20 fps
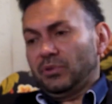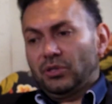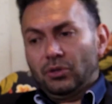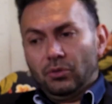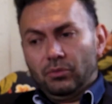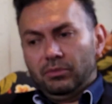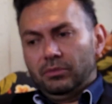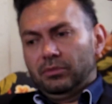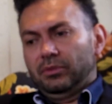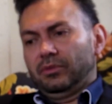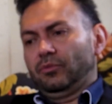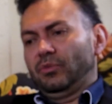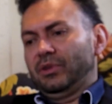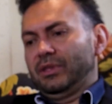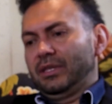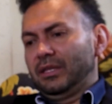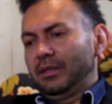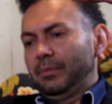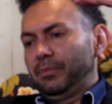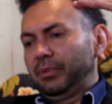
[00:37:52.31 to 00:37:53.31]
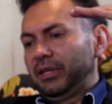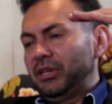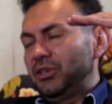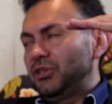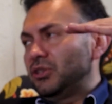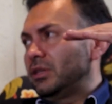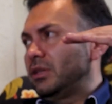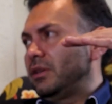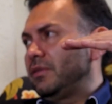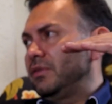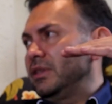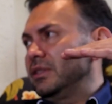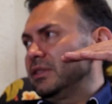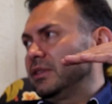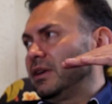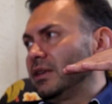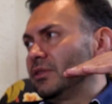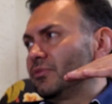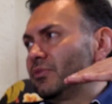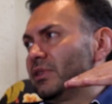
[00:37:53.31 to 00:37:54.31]
So with the depletion of these
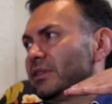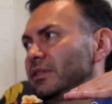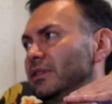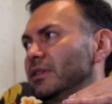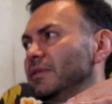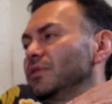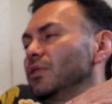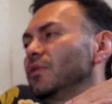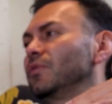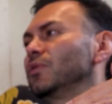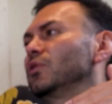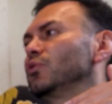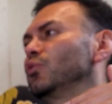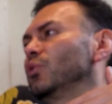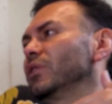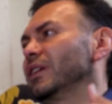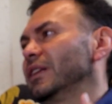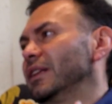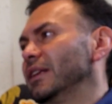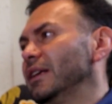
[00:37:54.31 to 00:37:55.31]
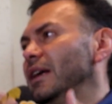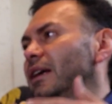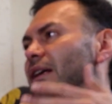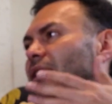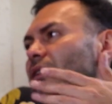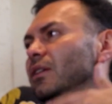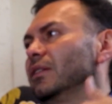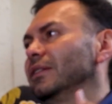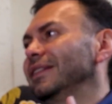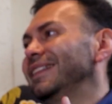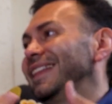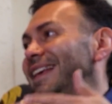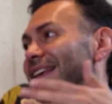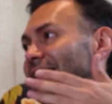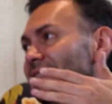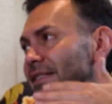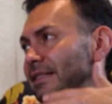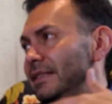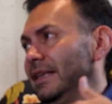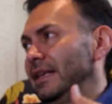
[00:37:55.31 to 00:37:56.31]
gas reserves, of course, we're getting a lot
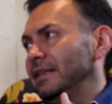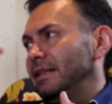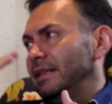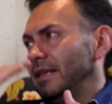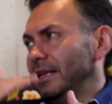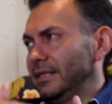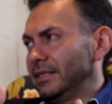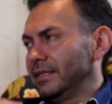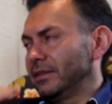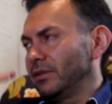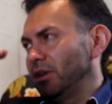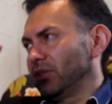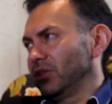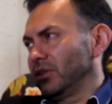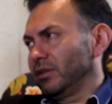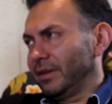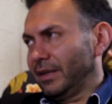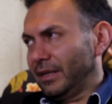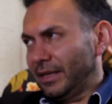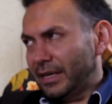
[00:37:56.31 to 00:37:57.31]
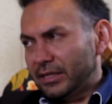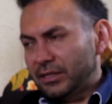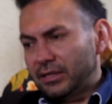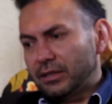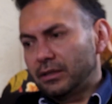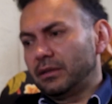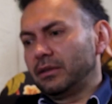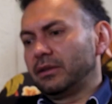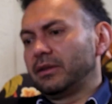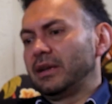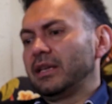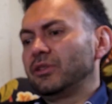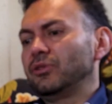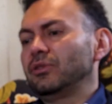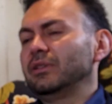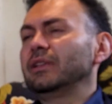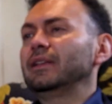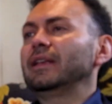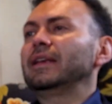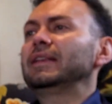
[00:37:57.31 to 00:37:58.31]
less and less, gradually less.
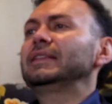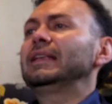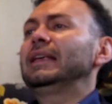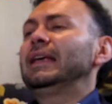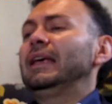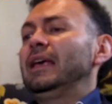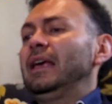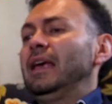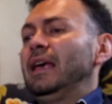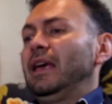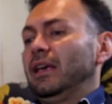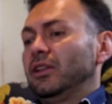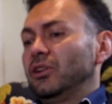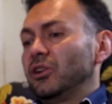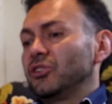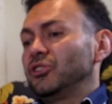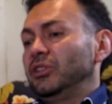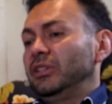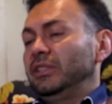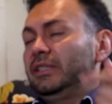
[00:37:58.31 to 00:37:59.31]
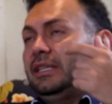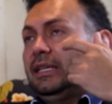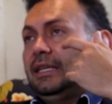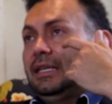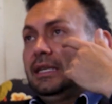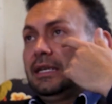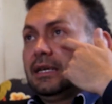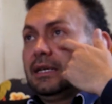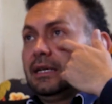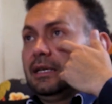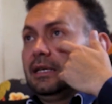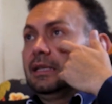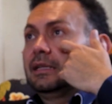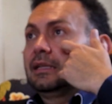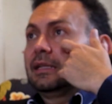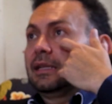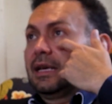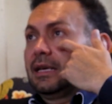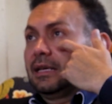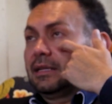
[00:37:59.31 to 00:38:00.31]
In Argentina,
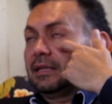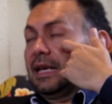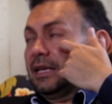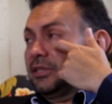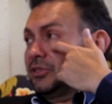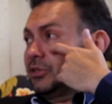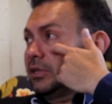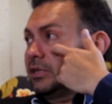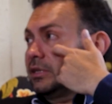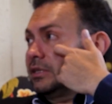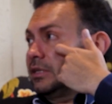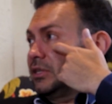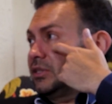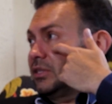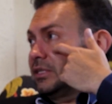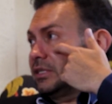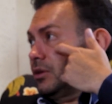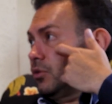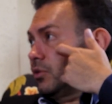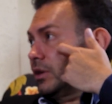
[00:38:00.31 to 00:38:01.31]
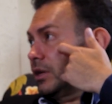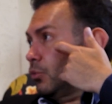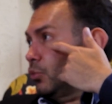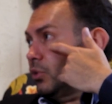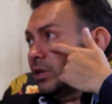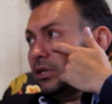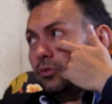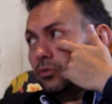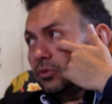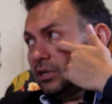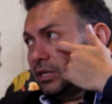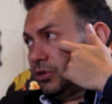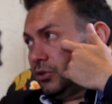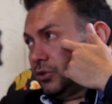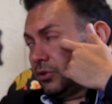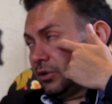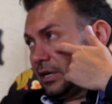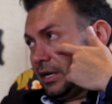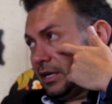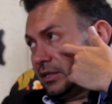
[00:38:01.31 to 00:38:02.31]
last year, they just said, okay, we don't need
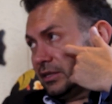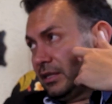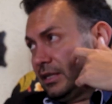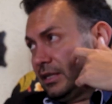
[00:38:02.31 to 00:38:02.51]
your gas